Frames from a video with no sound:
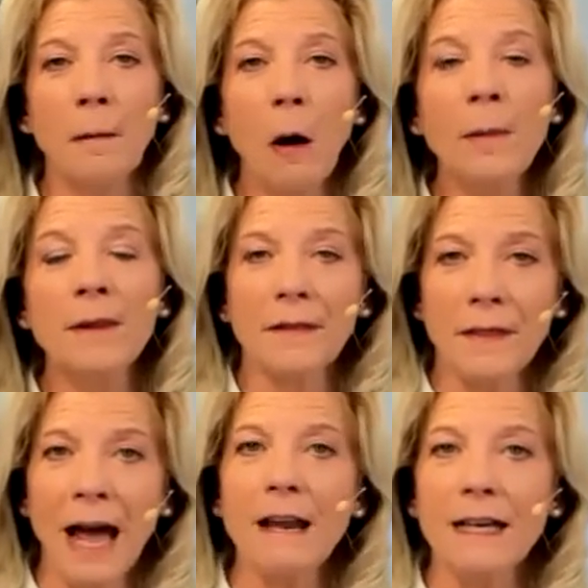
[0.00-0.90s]
the moment that
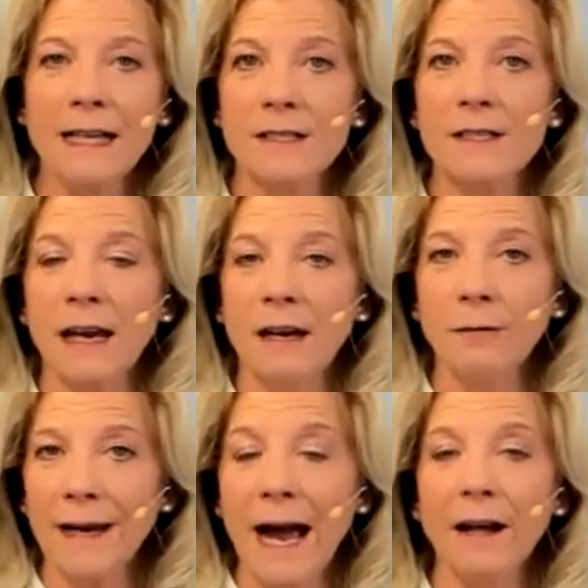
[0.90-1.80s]
that is a
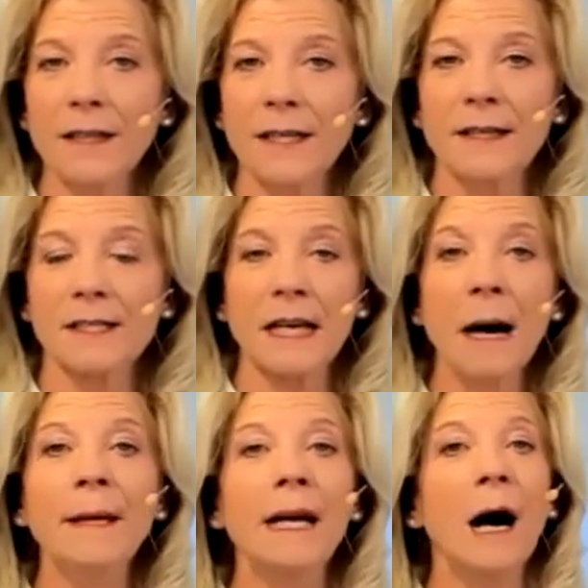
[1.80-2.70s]
reality that's
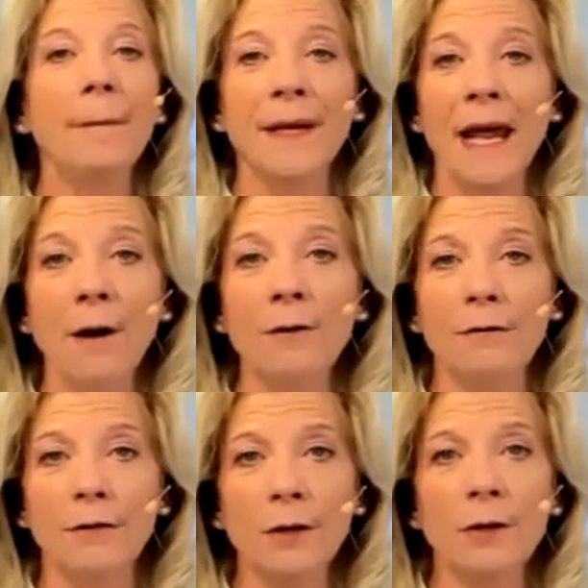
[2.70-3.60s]
coming up and out
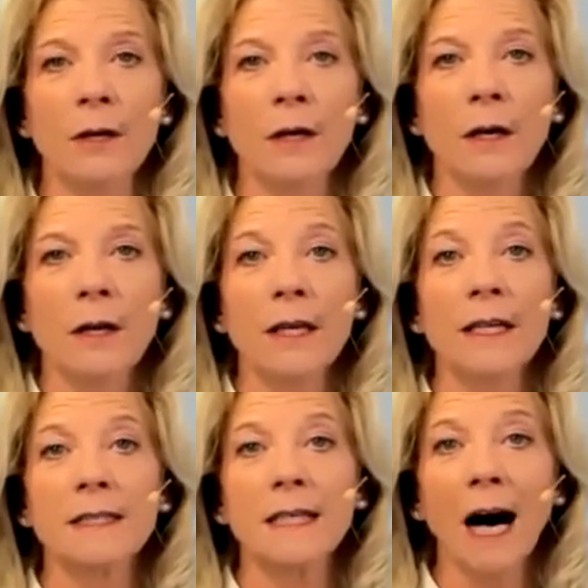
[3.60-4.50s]
of you, the
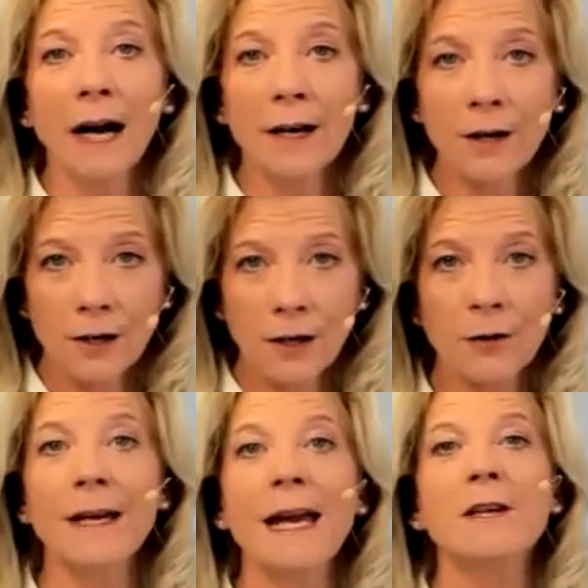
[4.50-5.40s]
entire
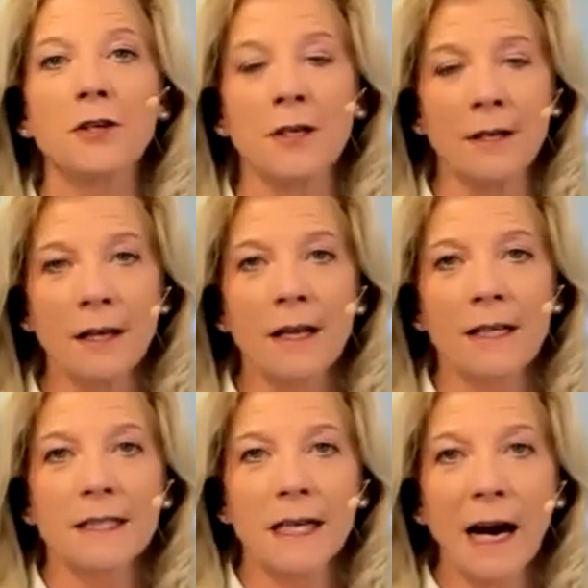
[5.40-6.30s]
creation,
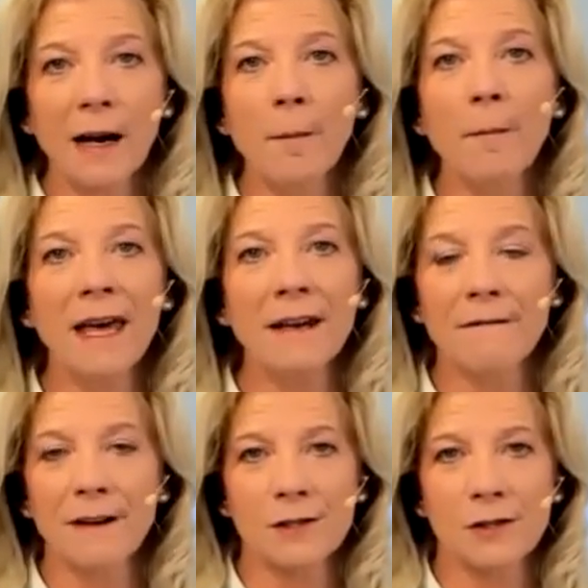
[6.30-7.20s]
the entire
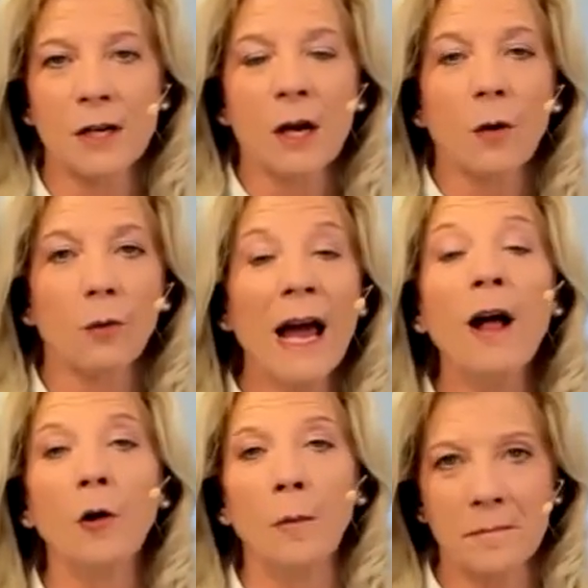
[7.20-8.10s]
manifest
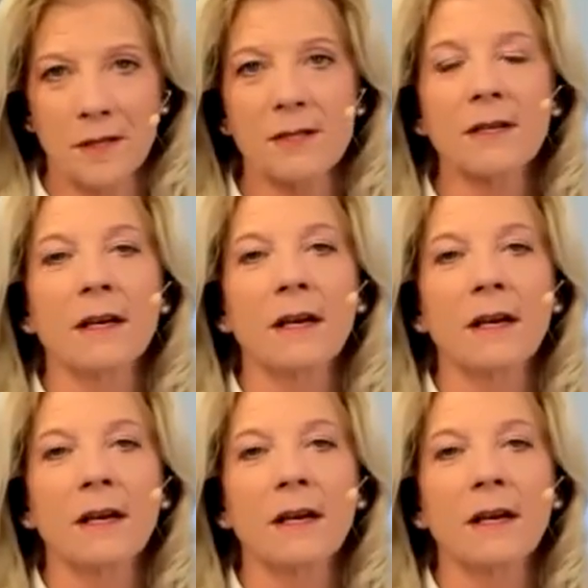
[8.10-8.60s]
realms